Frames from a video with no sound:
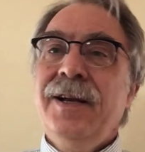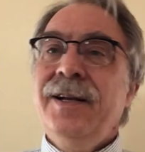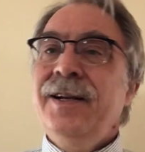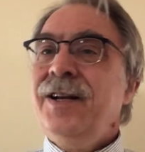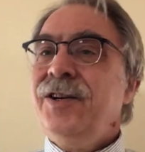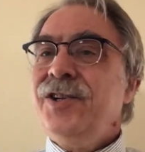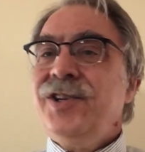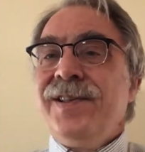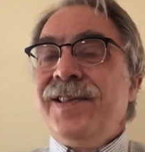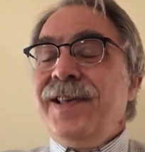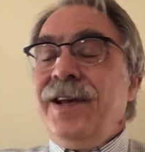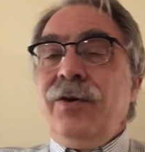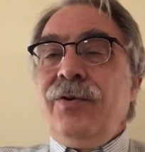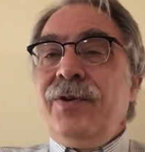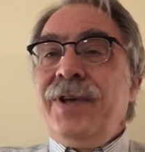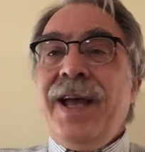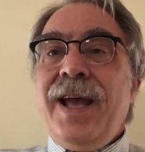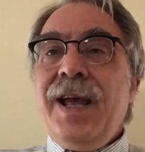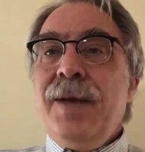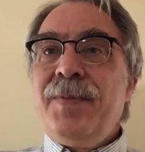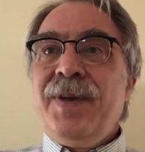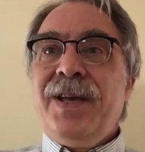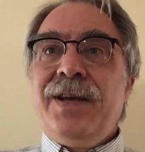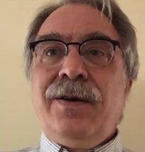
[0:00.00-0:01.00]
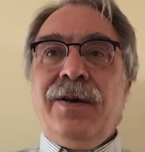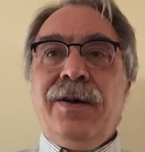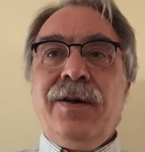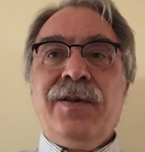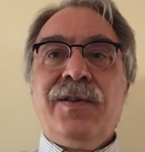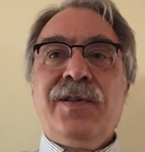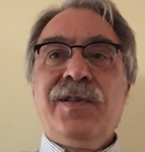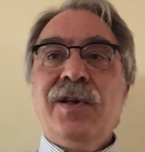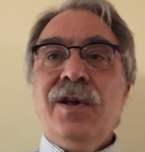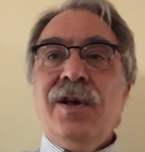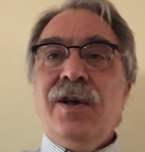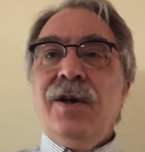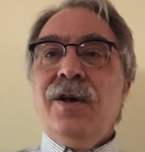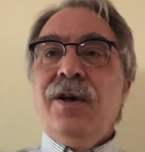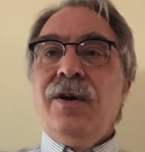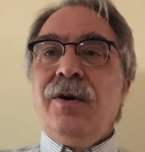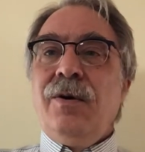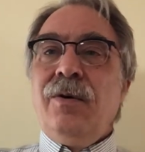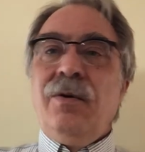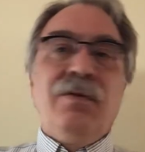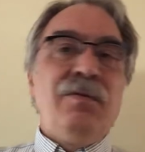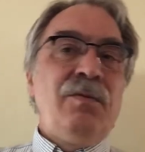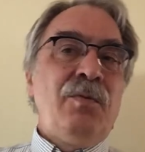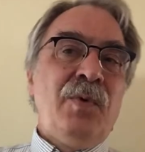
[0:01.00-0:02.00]
Now she said, okay, because
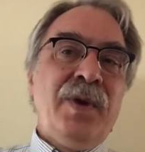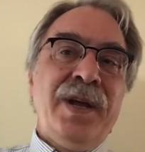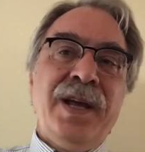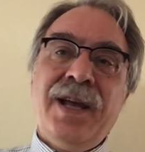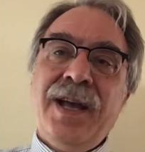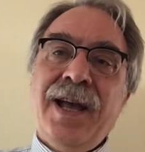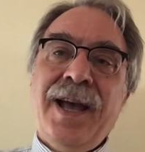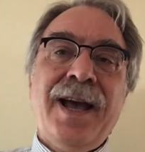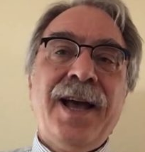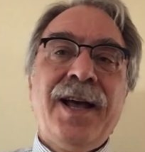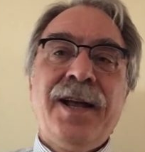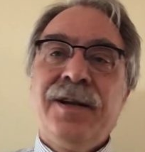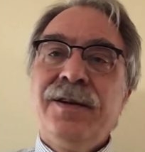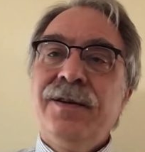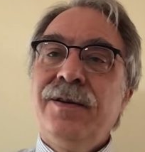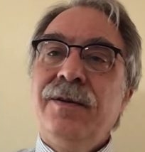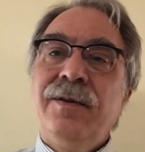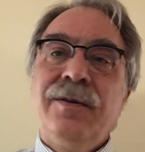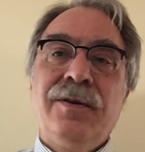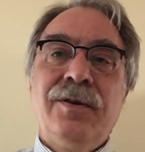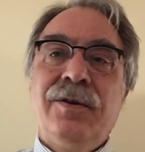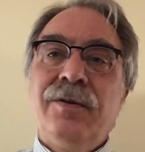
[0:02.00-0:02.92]
we had